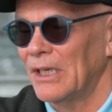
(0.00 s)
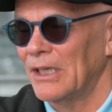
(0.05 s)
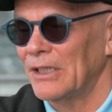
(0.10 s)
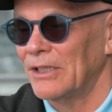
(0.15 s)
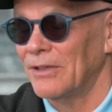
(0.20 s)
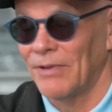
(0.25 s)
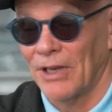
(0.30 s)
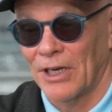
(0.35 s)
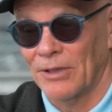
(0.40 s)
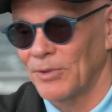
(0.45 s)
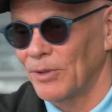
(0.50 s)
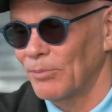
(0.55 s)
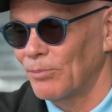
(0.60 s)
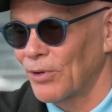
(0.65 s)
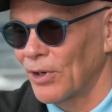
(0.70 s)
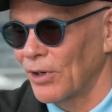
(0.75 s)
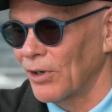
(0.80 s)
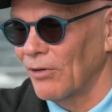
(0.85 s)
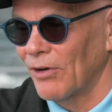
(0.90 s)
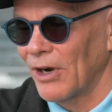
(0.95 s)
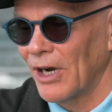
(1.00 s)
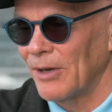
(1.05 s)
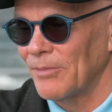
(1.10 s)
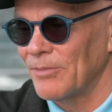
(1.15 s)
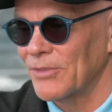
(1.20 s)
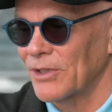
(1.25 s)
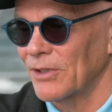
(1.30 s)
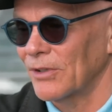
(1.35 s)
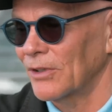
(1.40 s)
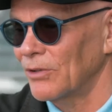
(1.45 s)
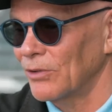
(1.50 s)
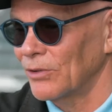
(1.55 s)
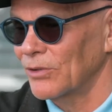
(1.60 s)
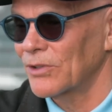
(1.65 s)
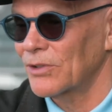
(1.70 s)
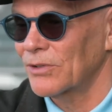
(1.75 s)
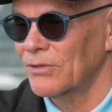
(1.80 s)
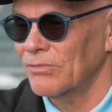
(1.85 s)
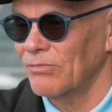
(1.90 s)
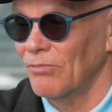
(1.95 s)
development programs, and of
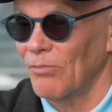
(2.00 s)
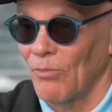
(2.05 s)
course